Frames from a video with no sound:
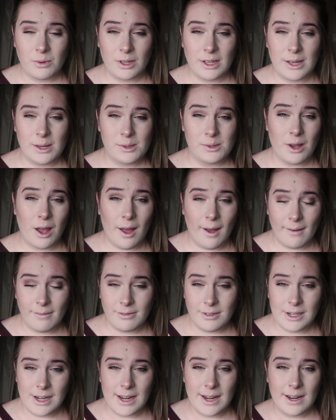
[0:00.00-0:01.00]
really
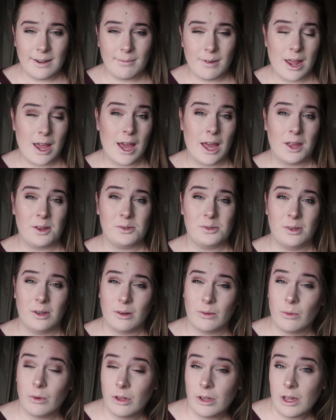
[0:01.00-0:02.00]
soft and my eyes
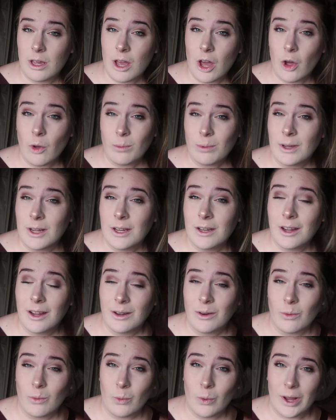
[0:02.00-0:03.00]
look really open
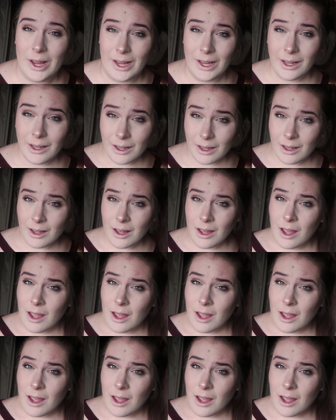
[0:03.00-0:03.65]
and awake.